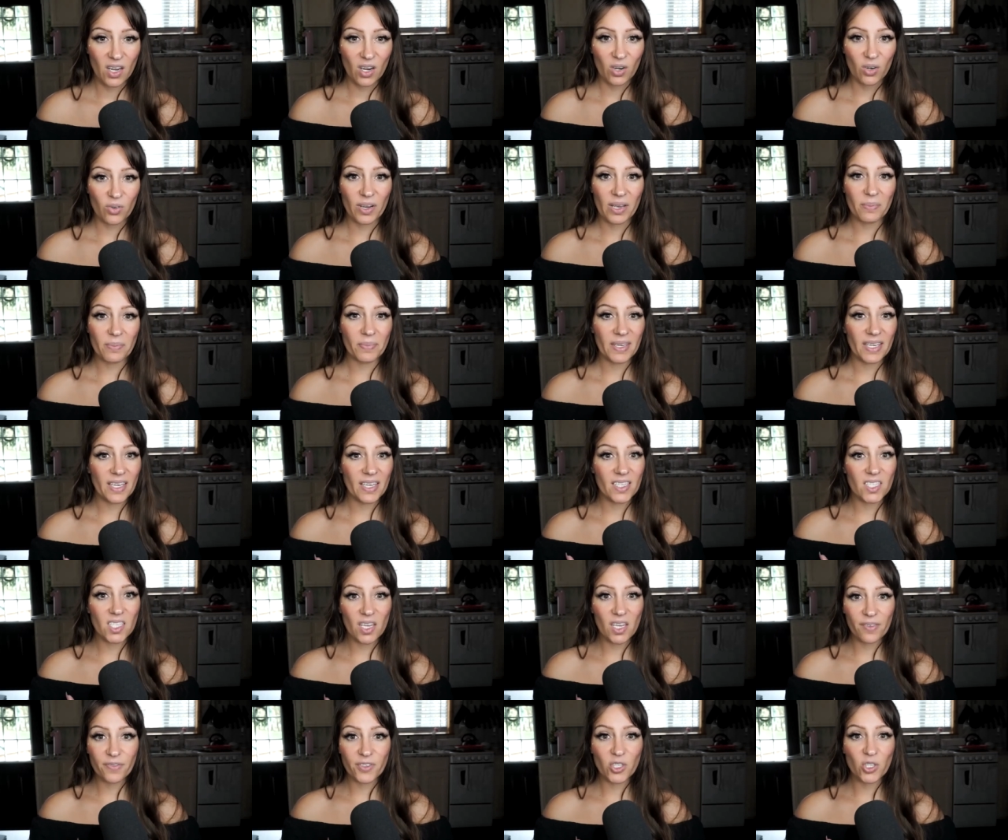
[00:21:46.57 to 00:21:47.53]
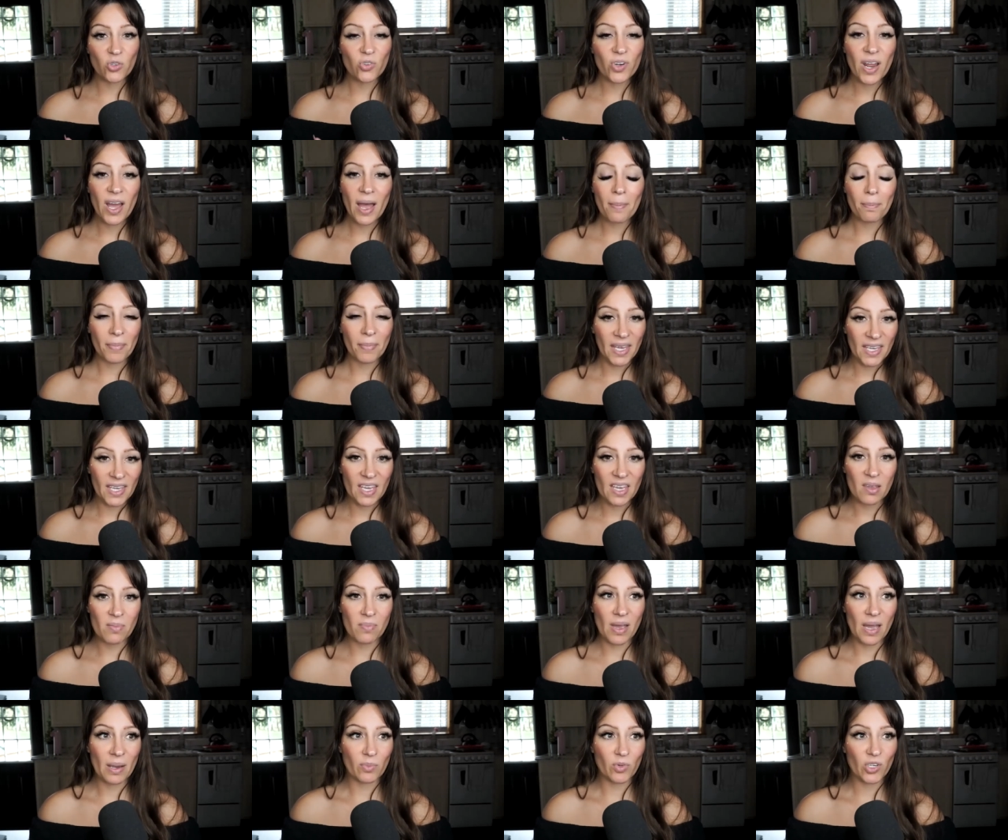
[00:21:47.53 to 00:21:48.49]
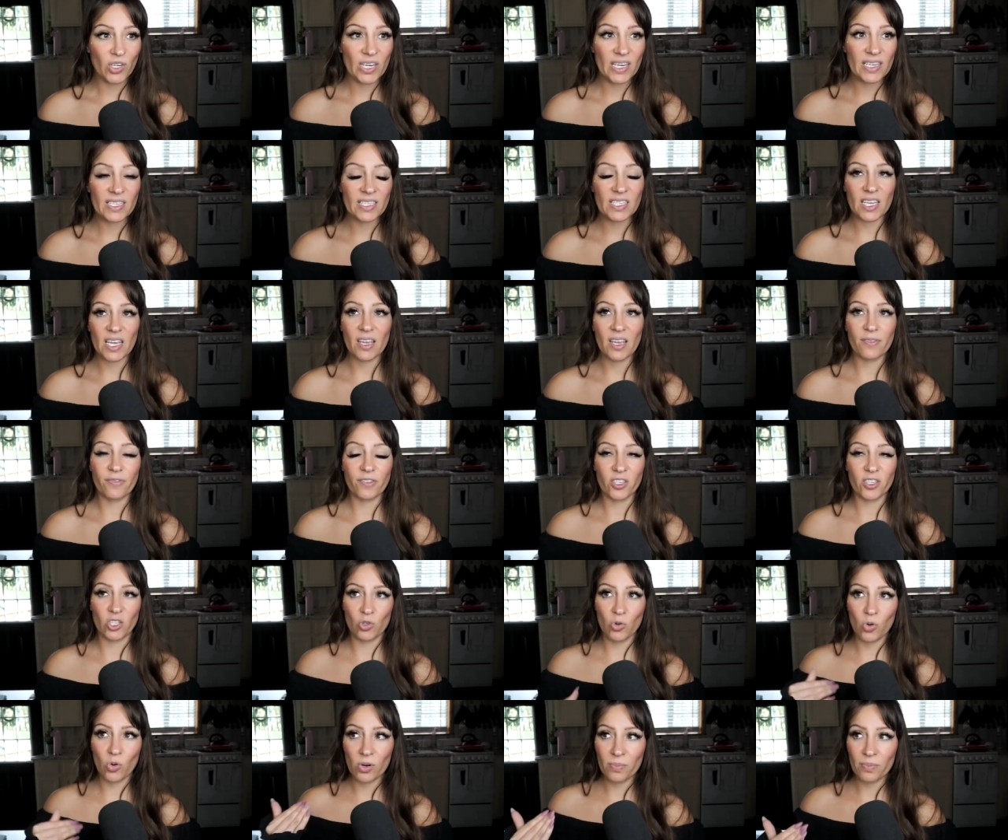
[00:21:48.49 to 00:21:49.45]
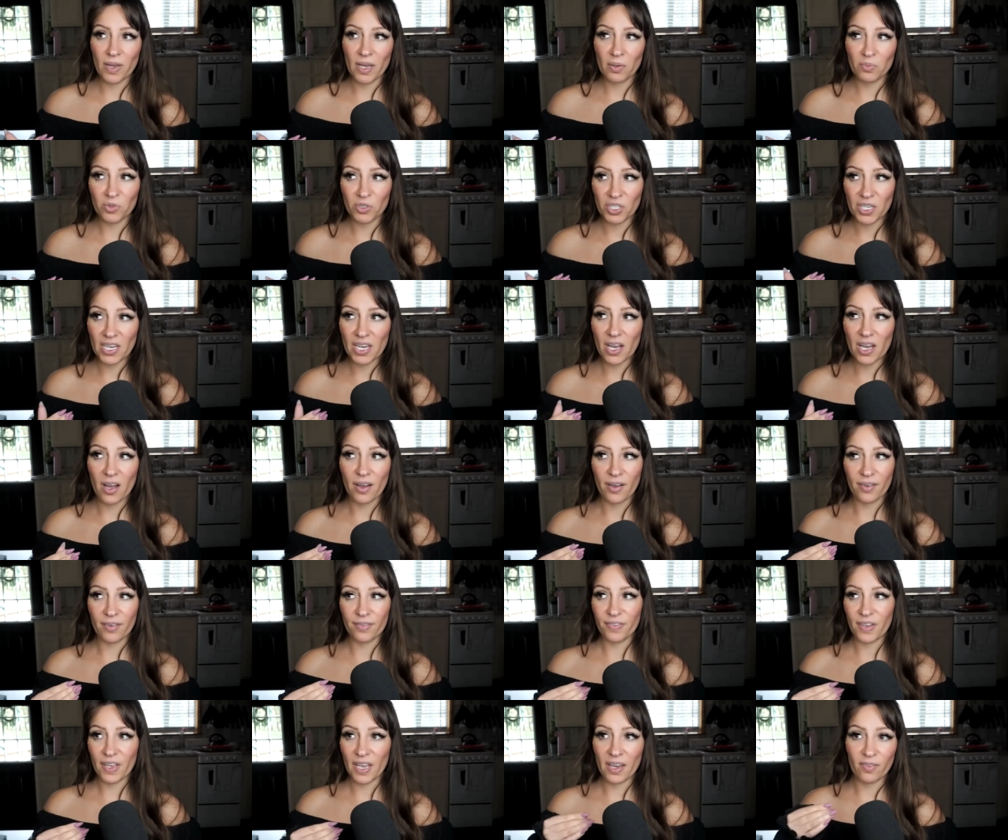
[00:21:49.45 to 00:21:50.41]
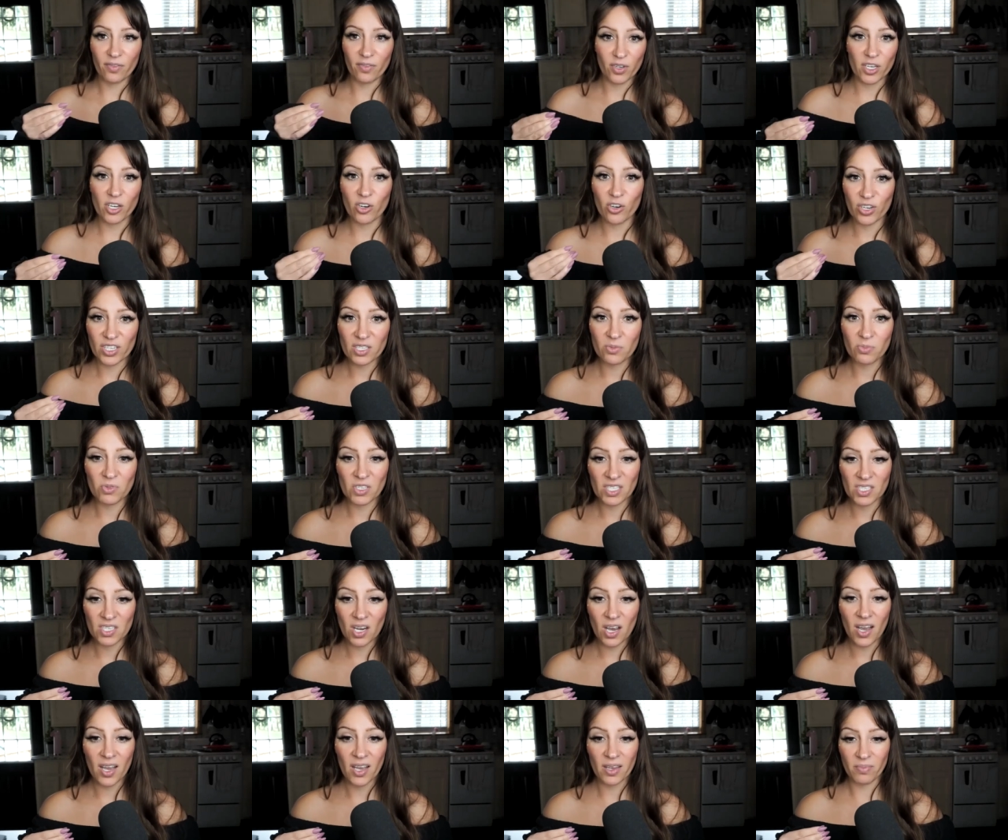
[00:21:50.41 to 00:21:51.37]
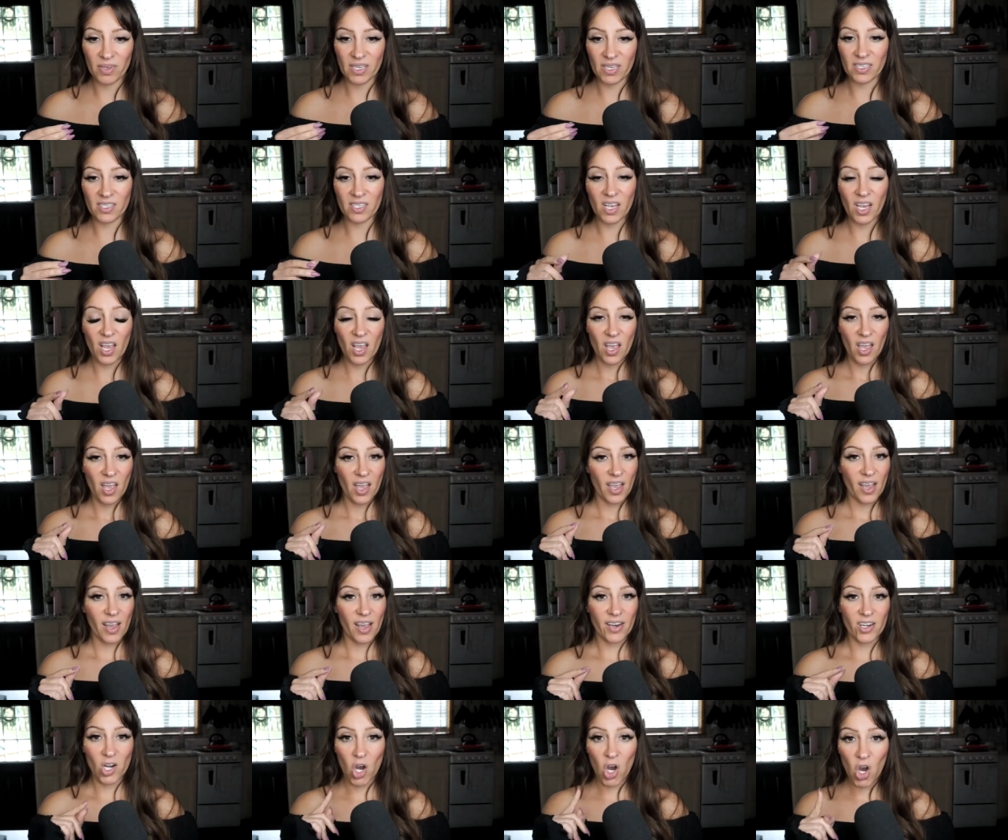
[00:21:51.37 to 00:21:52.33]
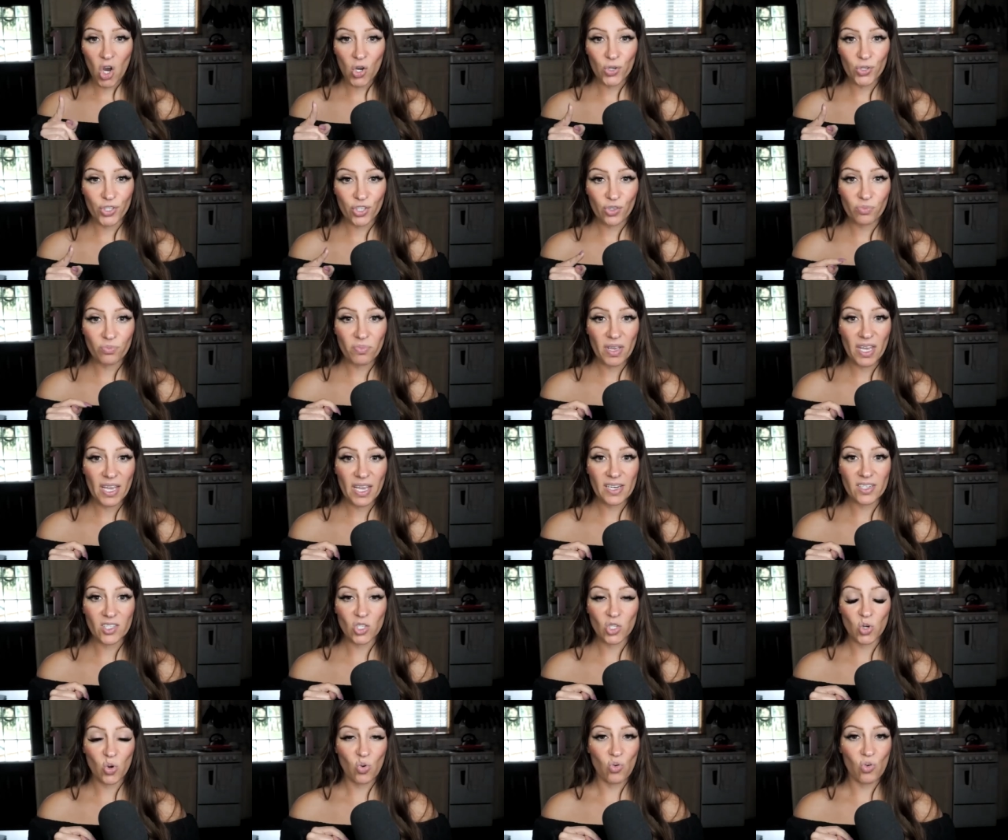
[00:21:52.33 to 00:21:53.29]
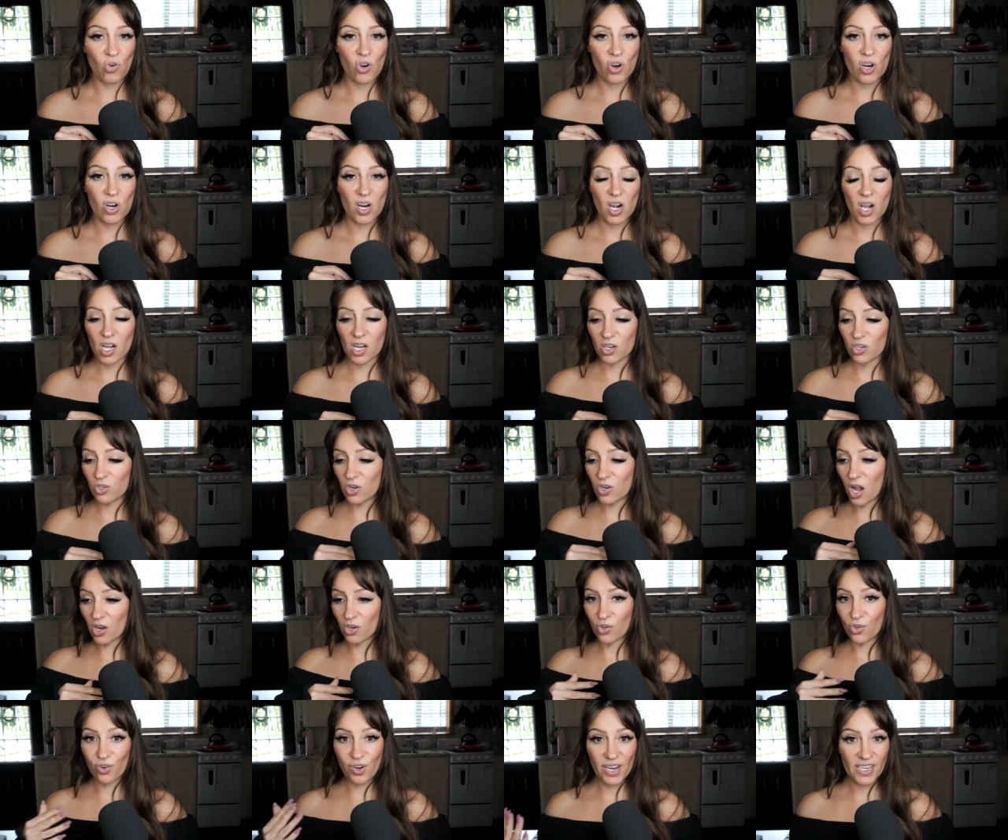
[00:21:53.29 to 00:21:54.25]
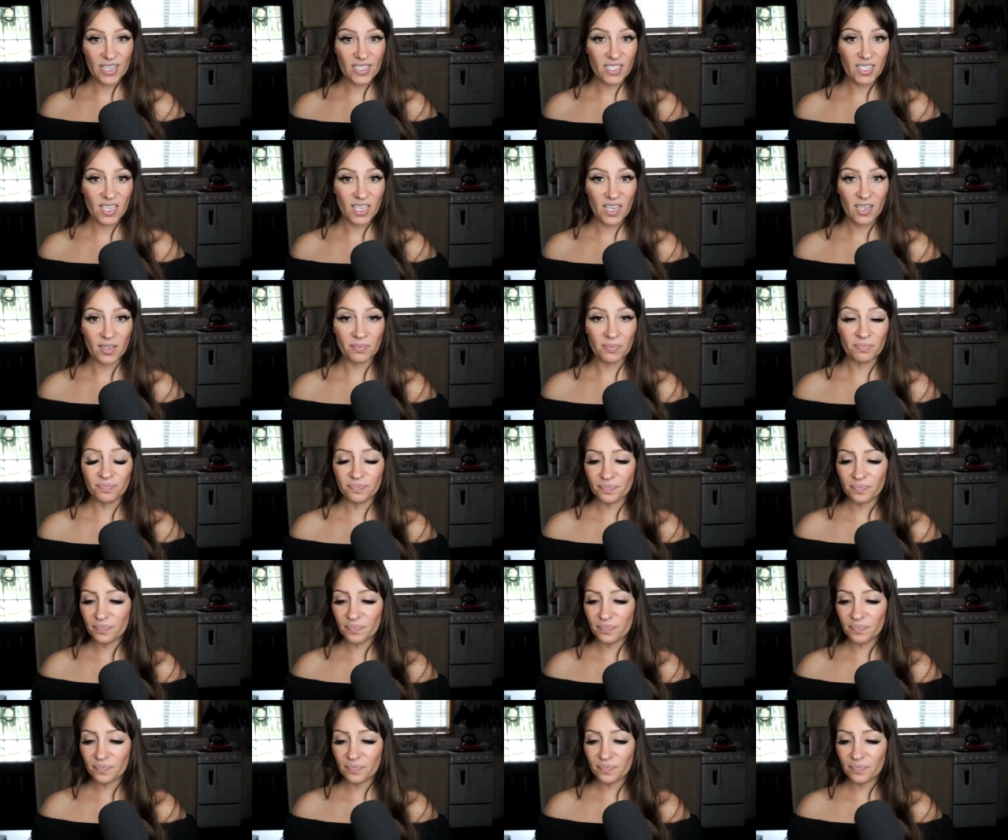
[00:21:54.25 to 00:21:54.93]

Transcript: Right? Because if you're not making memories, if your memory of every Christmas time is an argument or a, a crazy,